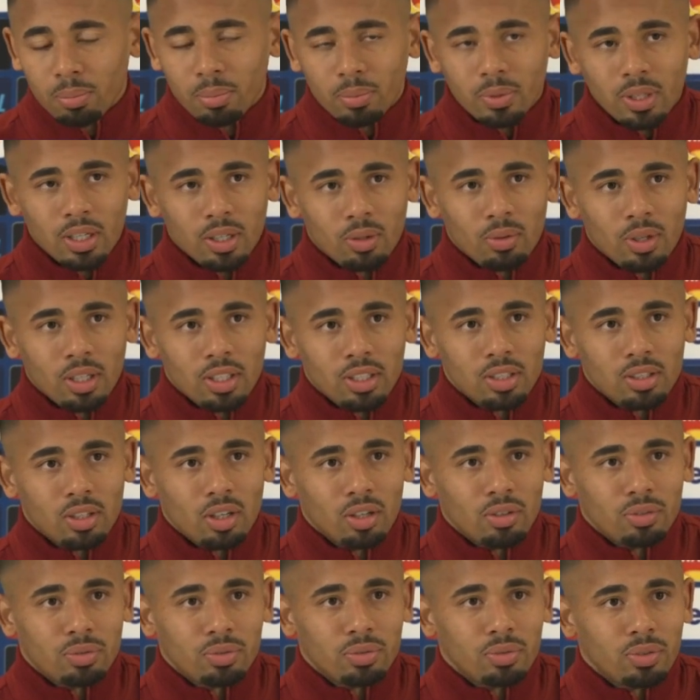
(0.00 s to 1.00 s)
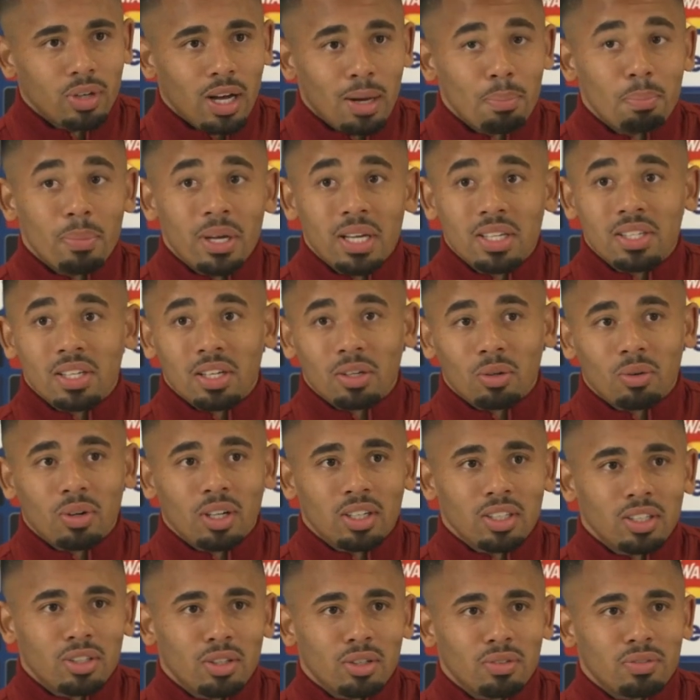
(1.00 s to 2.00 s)
the quality of amazing
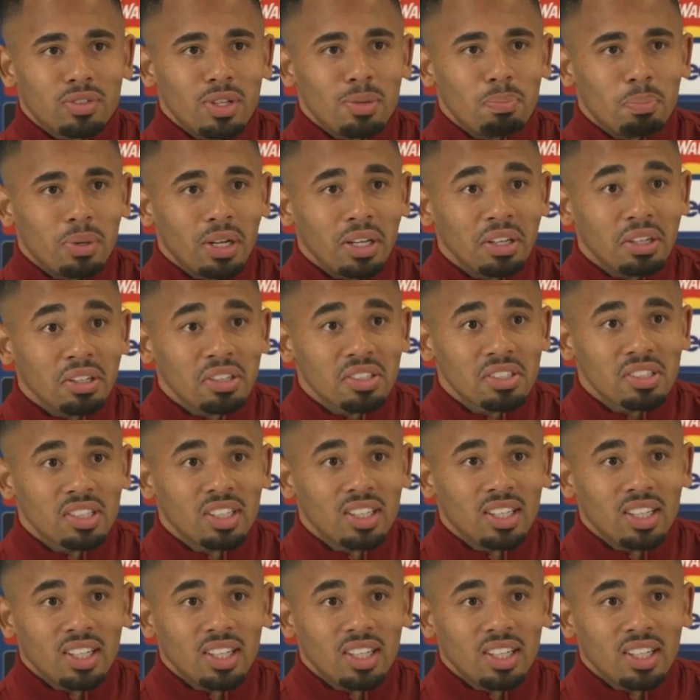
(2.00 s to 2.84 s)
quality of the players,